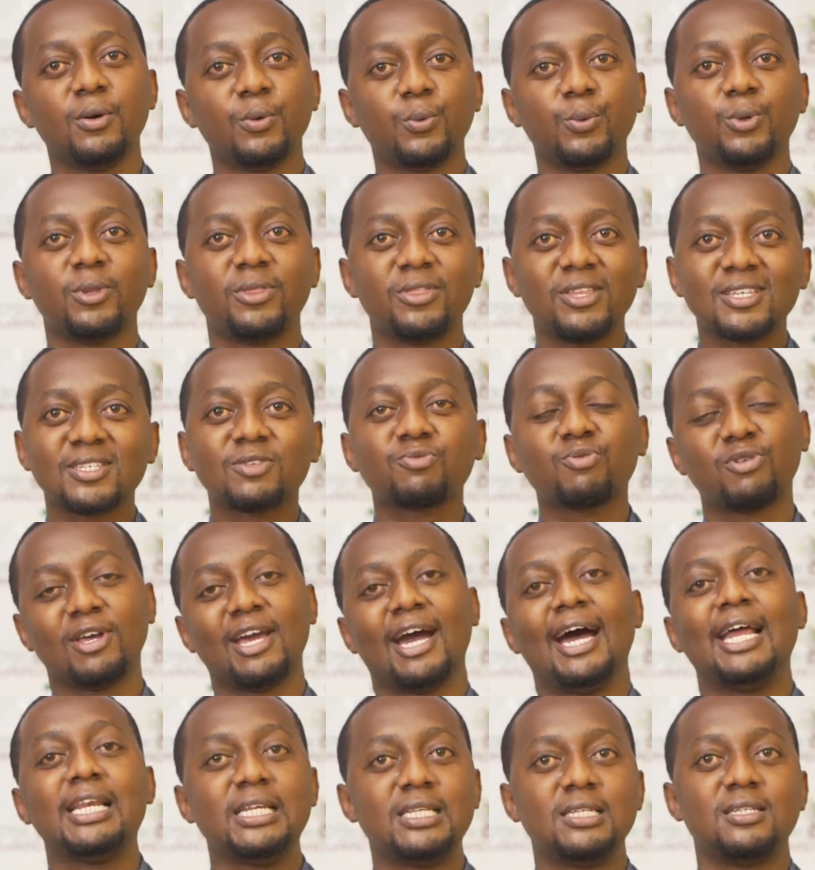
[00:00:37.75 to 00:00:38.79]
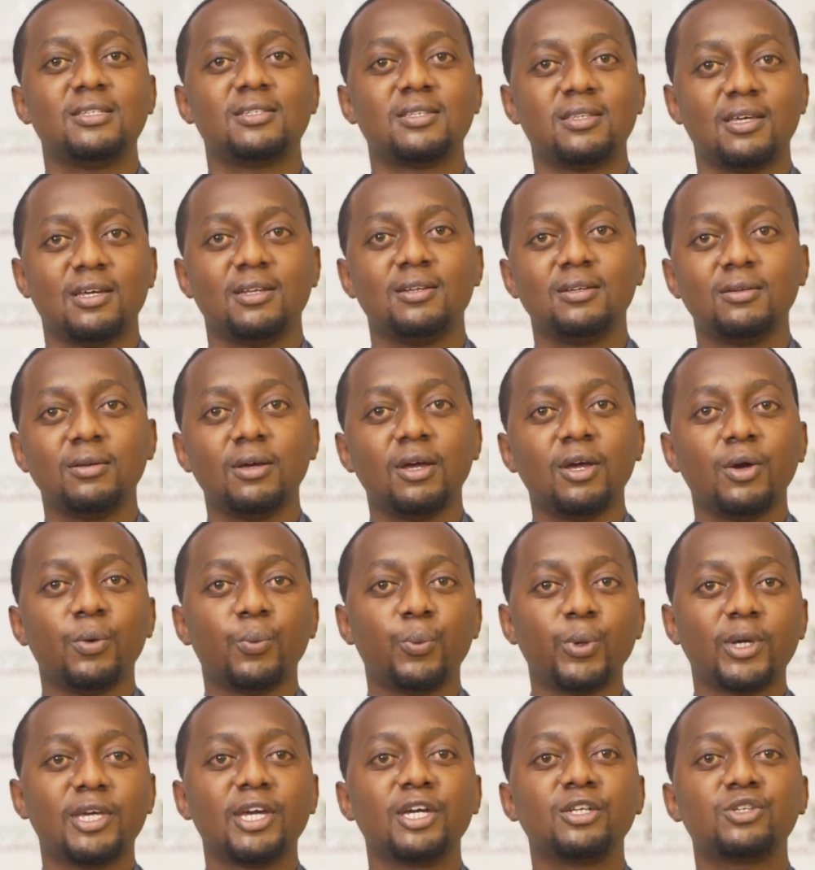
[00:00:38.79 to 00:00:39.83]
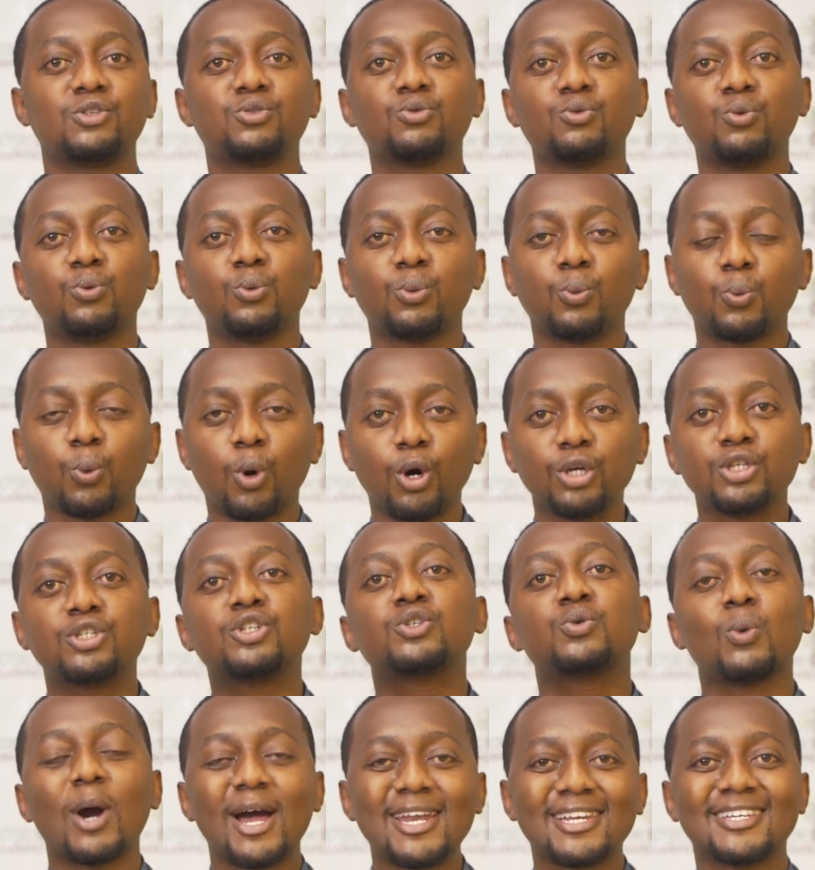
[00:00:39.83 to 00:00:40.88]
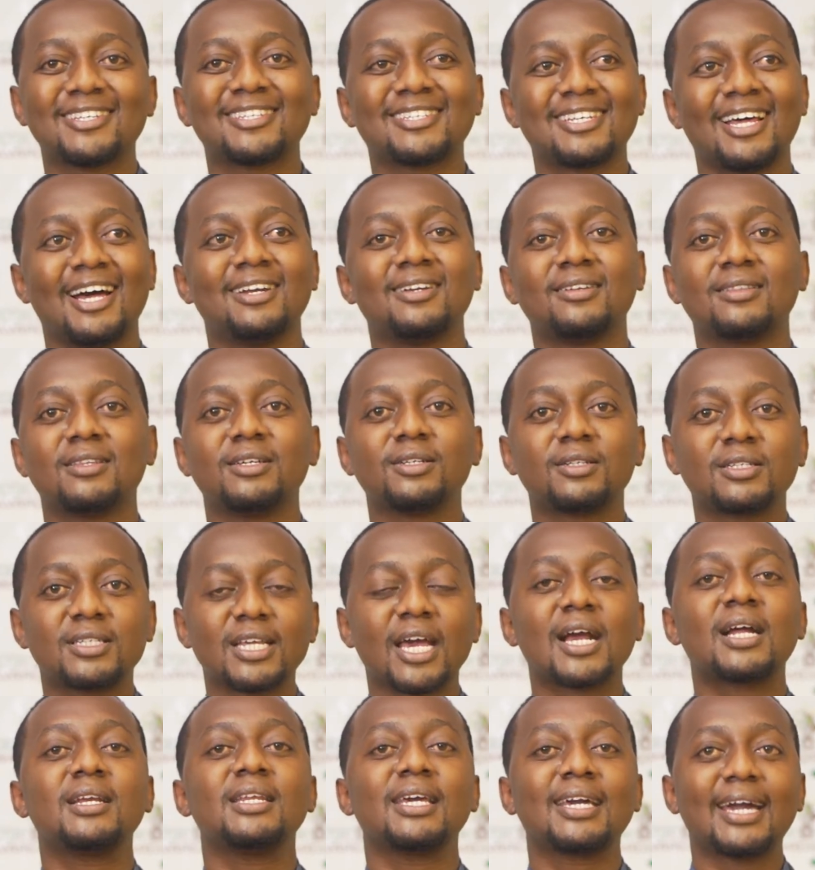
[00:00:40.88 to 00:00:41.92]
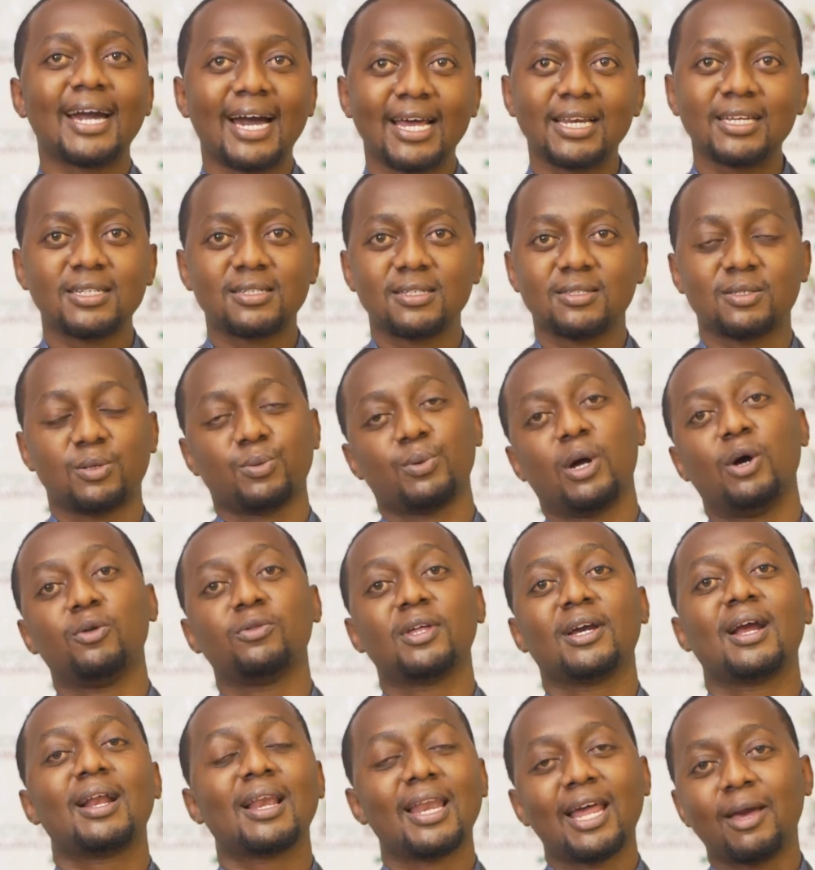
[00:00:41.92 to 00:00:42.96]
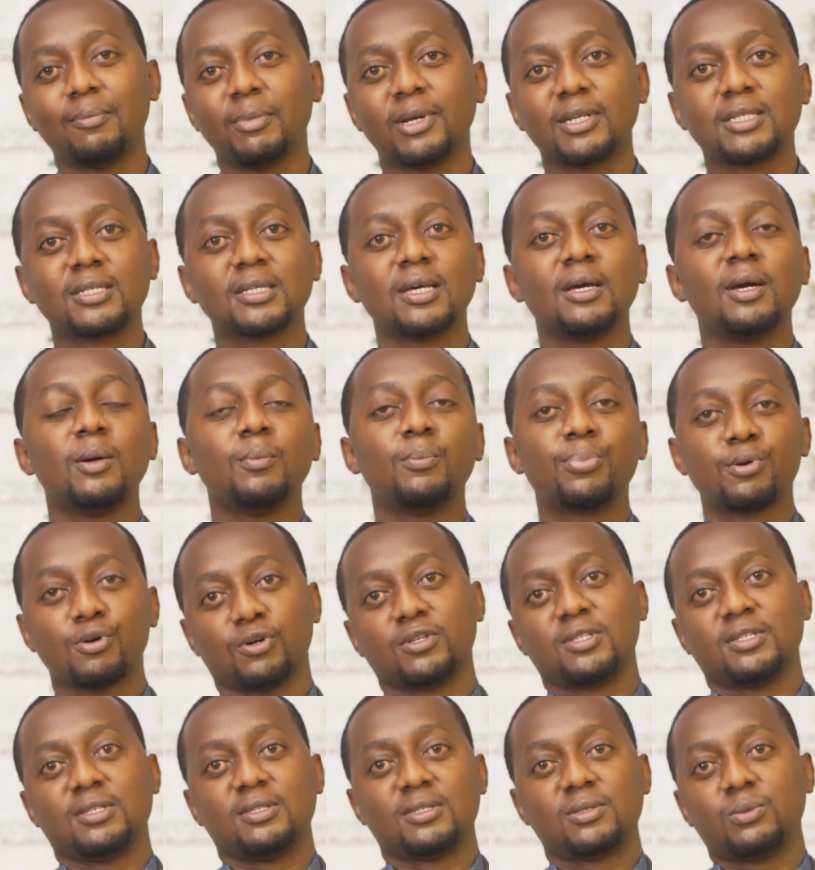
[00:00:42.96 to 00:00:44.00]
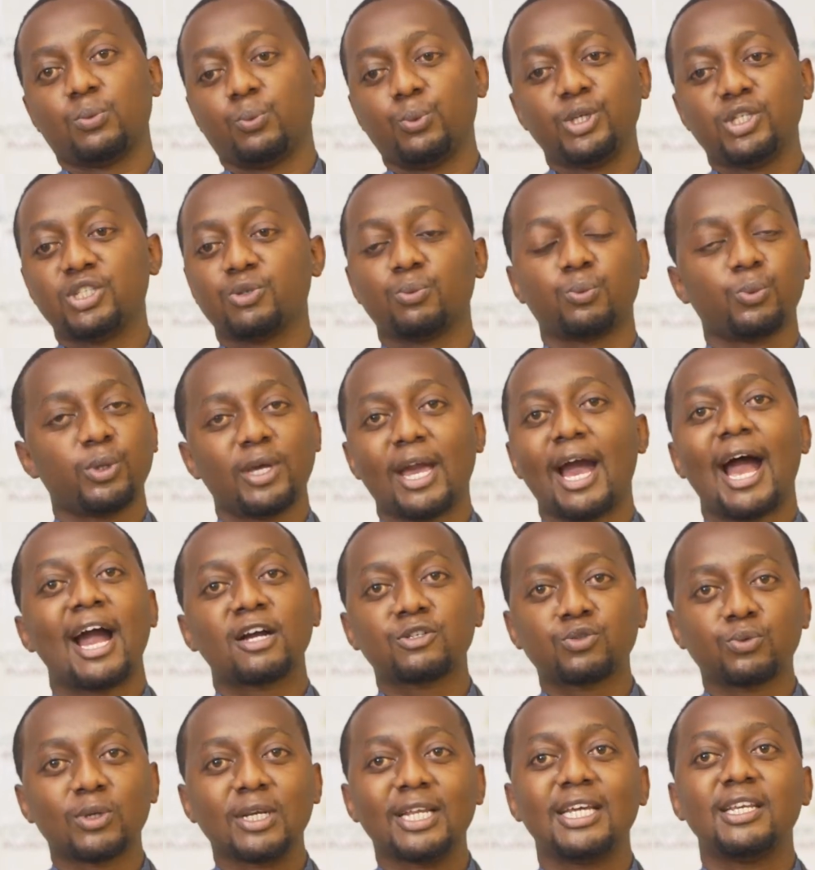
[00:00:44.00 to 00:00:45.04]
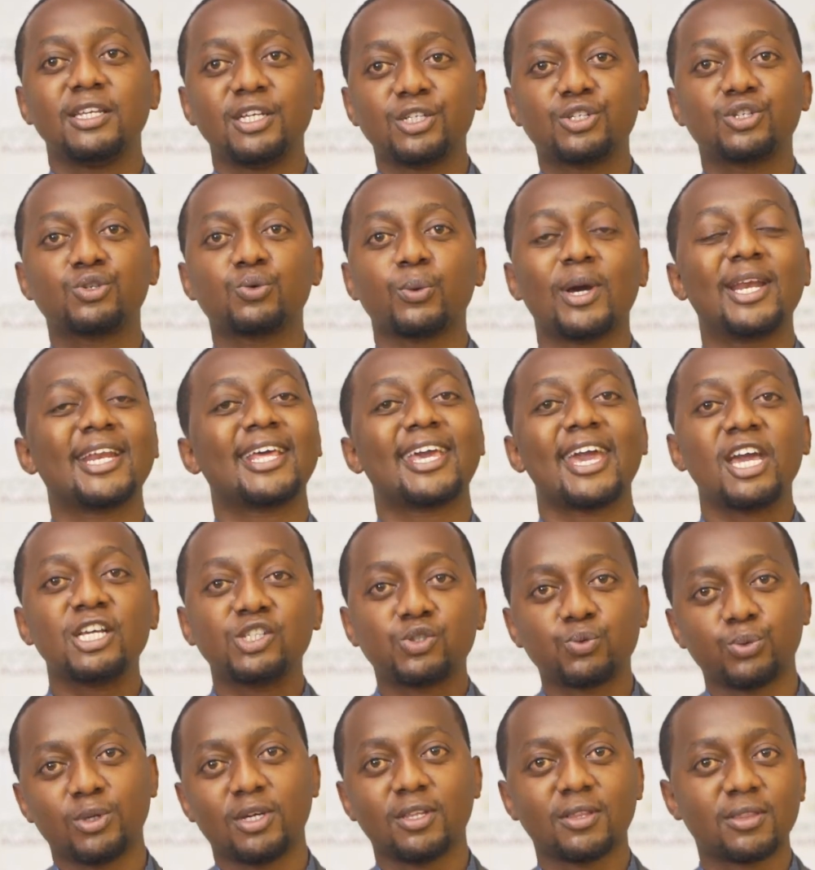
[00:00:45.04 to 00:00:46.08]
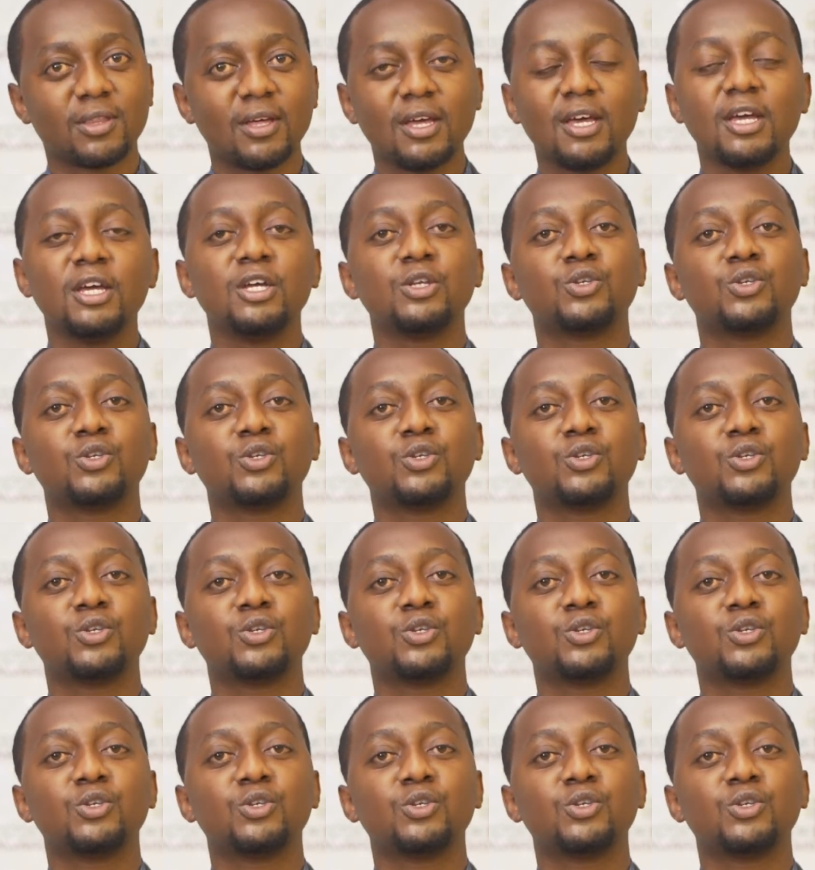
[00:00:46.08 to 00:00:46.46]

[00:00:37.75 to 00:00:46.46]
With these realities then, we get to want to understand the technicalities around the climate process, which we actually need to engage with